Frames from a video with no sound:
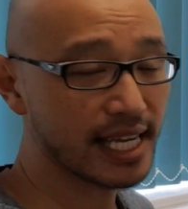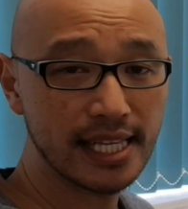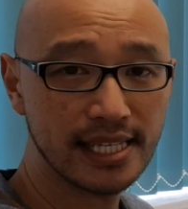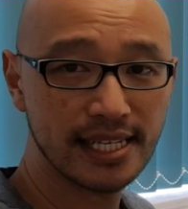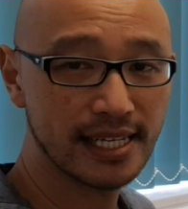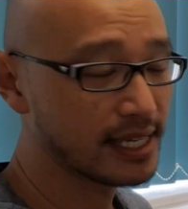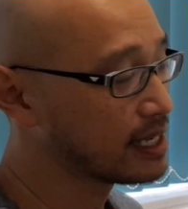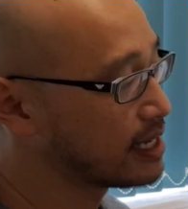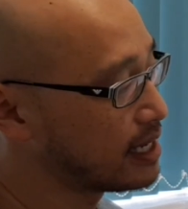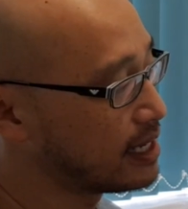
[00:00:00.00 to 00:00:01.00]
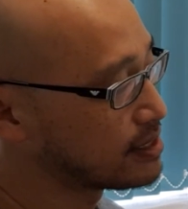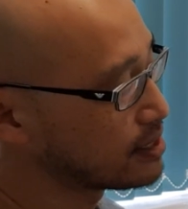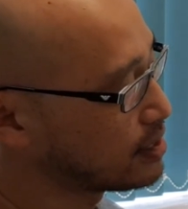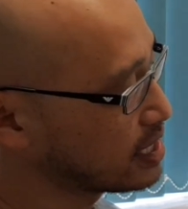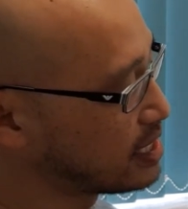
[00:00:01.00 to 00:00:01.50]
scan, to
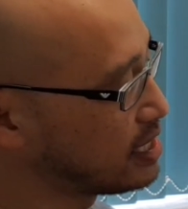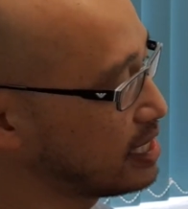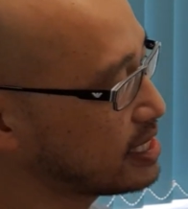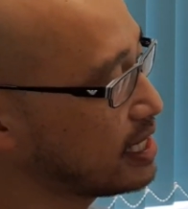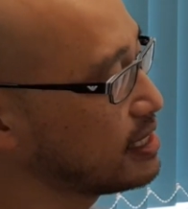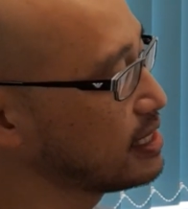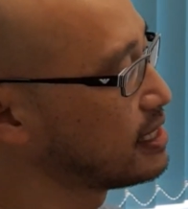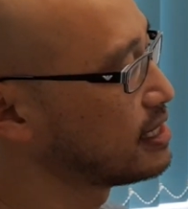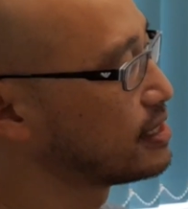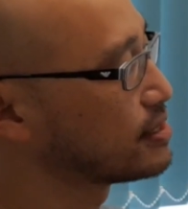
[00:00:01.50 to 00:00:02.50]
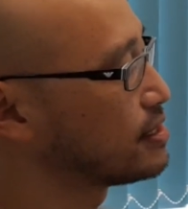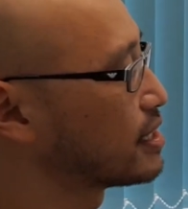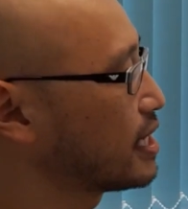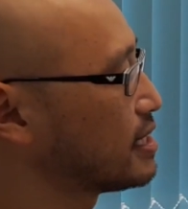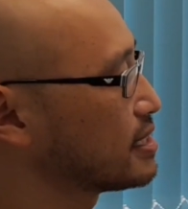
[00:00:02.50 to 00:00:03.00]
look at the detail, to
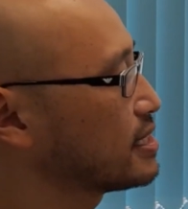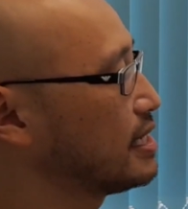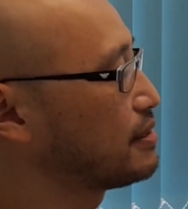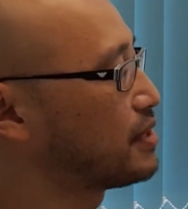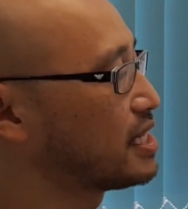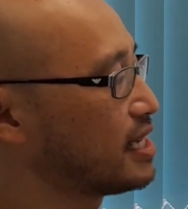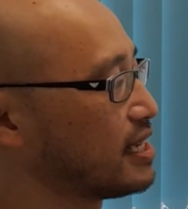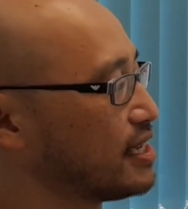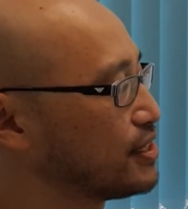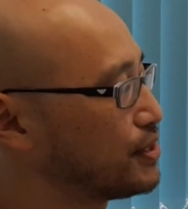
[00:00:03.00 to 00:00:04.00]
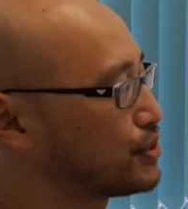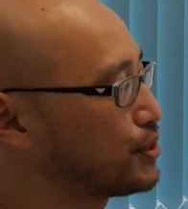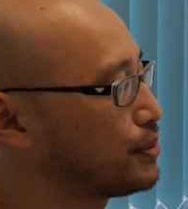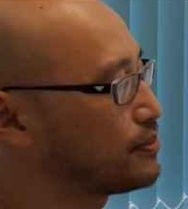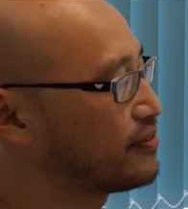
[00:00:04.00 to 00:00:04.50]
look at seeing whether you're
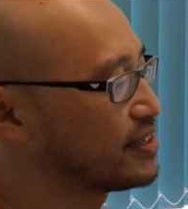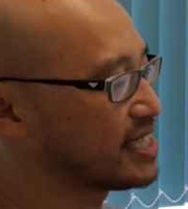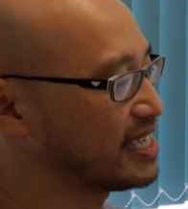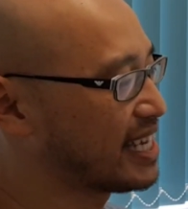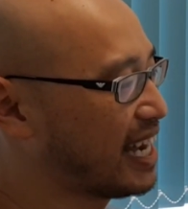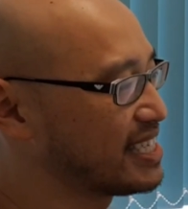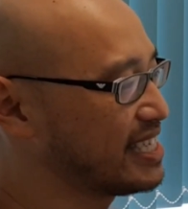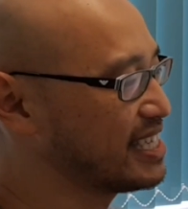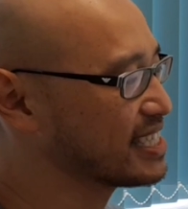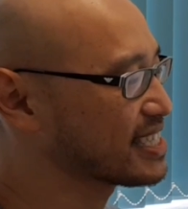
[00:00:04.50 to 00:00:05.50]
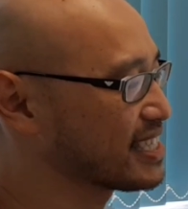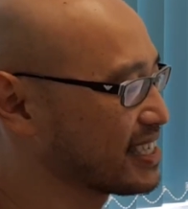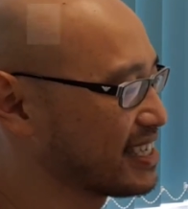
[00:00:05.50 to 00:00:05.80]
due for seeing the hygienist,